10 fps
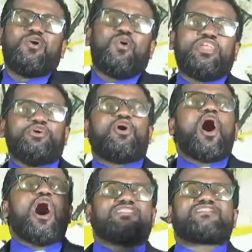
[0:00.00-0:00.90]
What do you
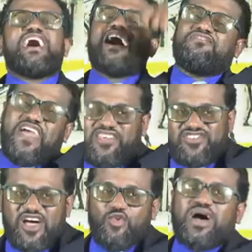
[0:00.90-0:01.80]
call
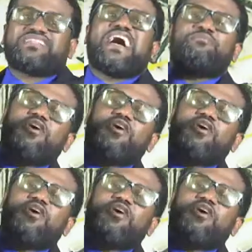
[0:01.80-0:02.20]
starvation? What type of